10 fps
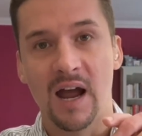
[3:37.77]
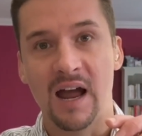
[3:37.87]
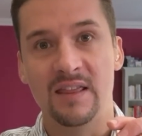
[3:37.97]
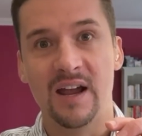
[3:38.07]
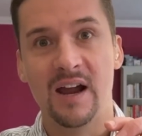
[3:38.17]

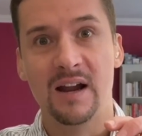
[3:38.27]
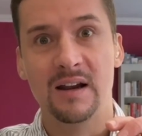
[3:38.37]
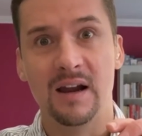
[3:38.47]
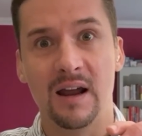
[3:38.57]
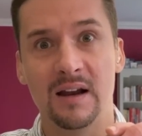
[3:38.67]
and
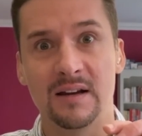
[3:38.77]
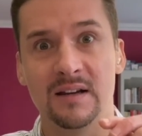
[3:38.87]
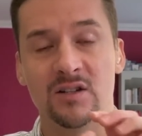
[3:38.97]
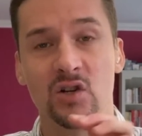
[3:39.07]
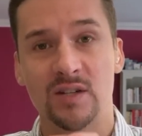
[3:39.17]
then it
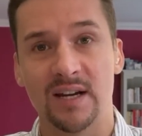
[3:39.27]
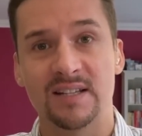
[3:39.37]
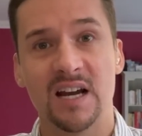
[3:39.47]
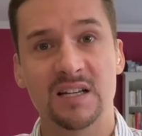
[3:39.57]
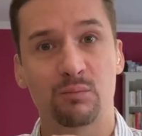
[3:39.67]
is using a
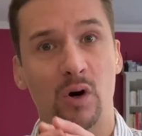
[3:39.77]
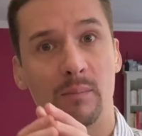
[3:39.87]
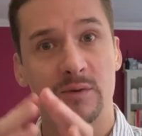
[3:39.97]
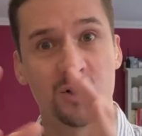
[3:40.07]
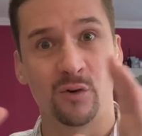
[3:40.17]
text
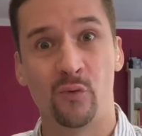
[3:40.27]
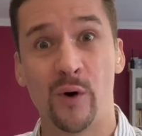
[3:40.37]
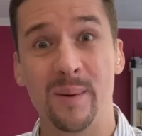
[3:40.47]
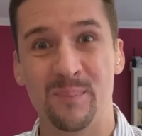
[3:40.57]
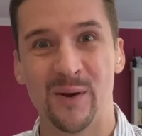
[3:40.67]
prompt to
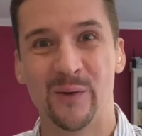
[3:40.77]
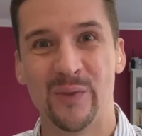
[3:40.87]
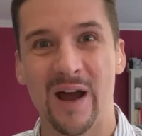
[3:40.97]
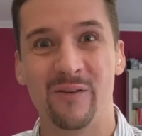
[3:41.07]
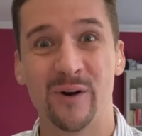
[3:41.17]
rebuild that,